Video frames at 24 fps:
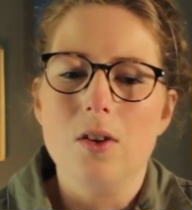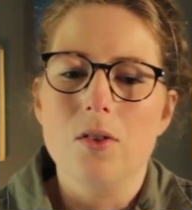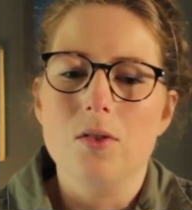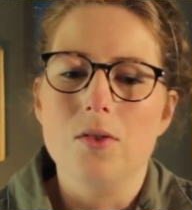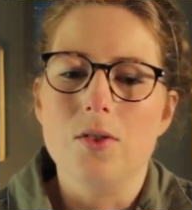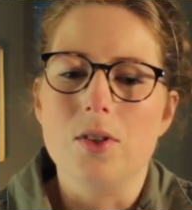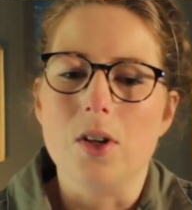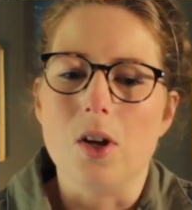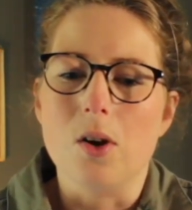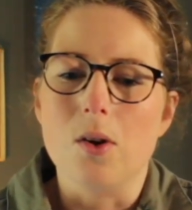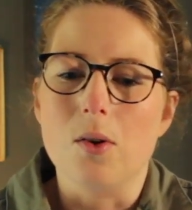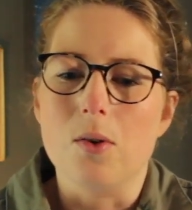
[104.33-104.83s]

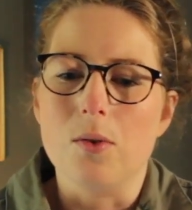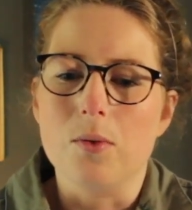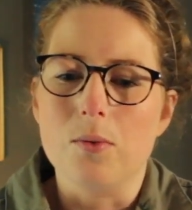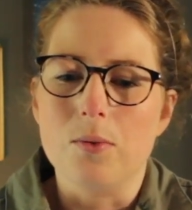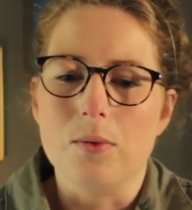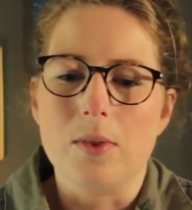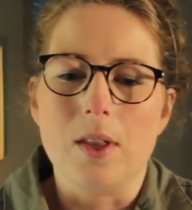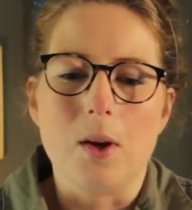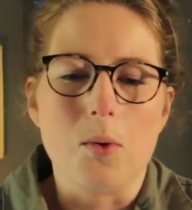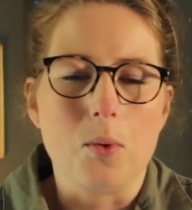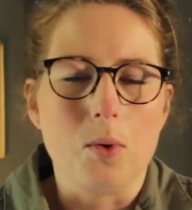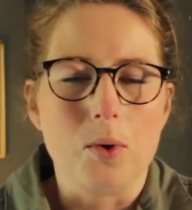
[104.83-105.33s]
So
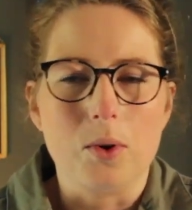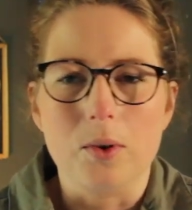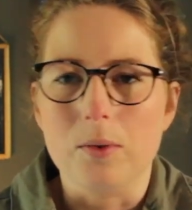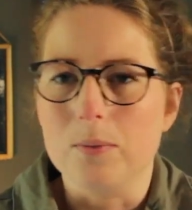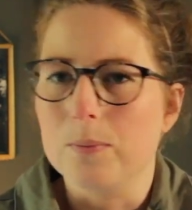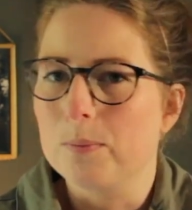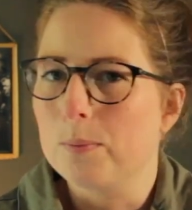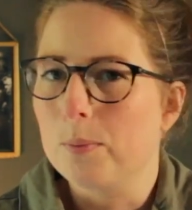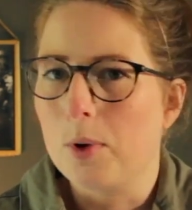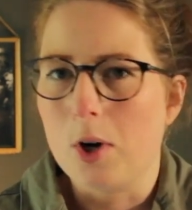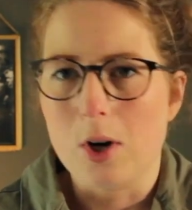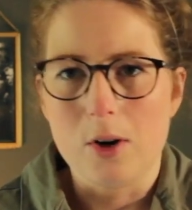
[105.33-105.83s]
they
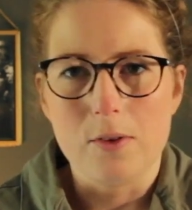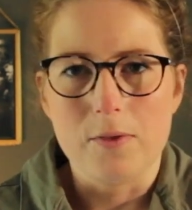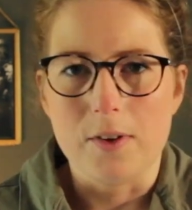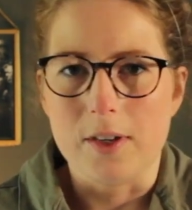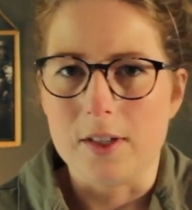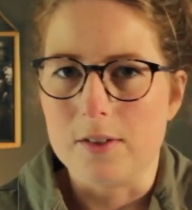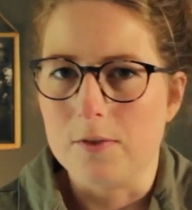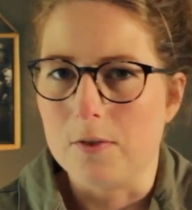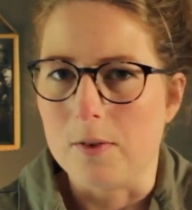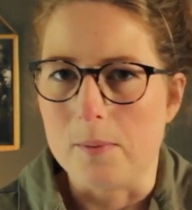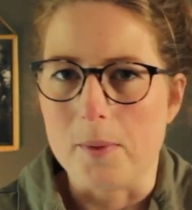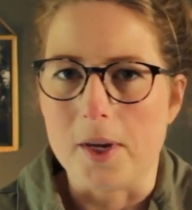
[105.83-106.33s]
were
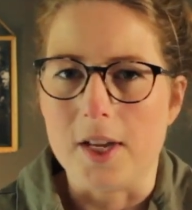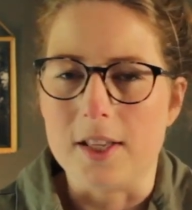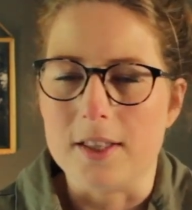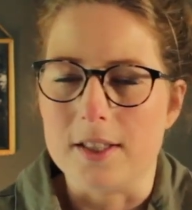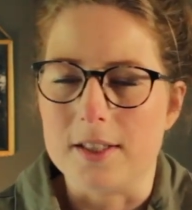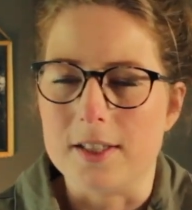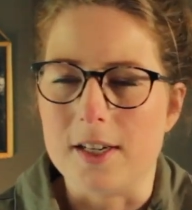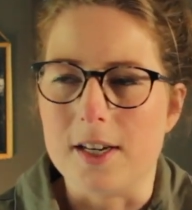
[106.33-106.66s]
perfect for me at the